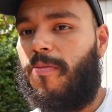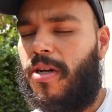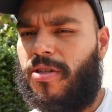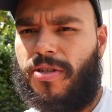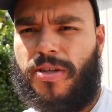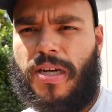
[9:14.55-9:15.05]
But
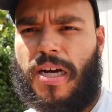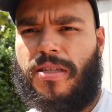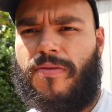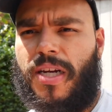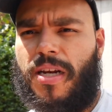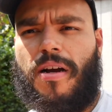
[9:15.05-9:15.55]
I'll show you
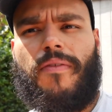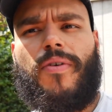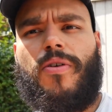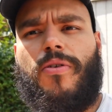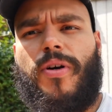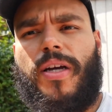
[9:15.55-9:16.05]
guys right now
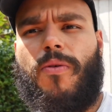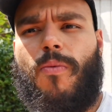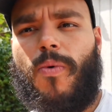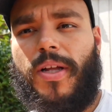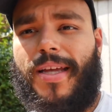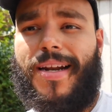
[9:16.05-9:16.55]
real quick
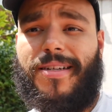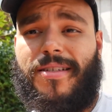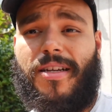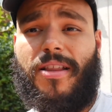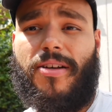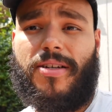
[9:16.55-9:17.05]
what that
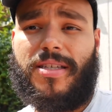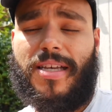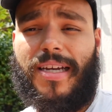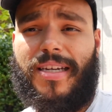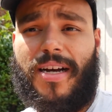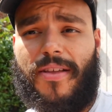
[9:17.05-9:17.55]
actually looks
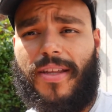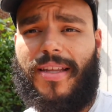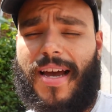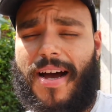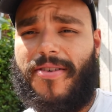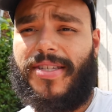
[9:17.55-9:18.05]
like now that
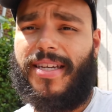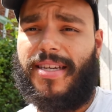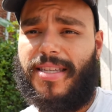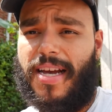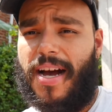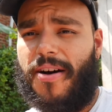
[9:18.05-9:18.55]
the housing
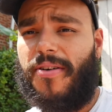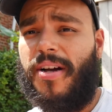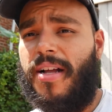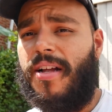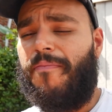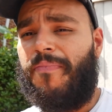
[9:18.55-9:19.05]
is out,
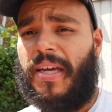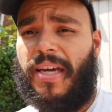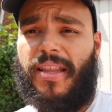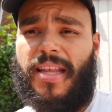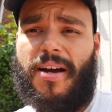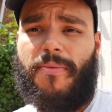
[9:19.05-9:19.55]

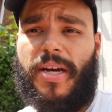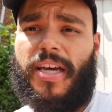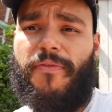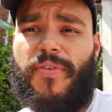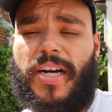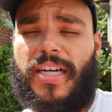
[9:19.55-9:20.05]
and that way
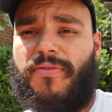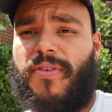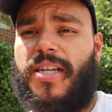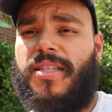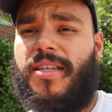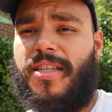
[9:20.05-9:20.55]
if you guys
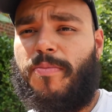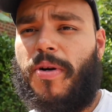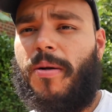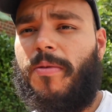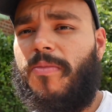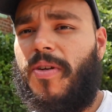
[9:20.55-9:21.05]
run into this
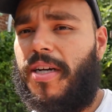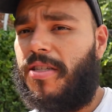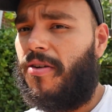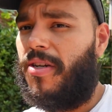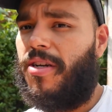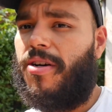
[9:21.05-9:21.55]
problem, you guys
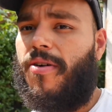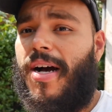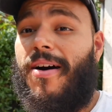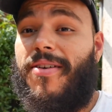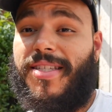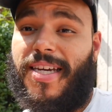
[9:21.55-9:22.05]
already know
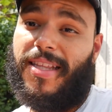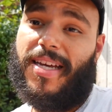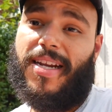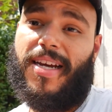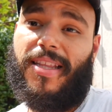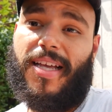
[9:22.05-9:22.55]
how to take
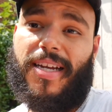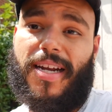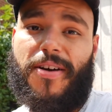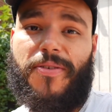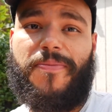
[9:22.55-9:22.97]
that headlight out.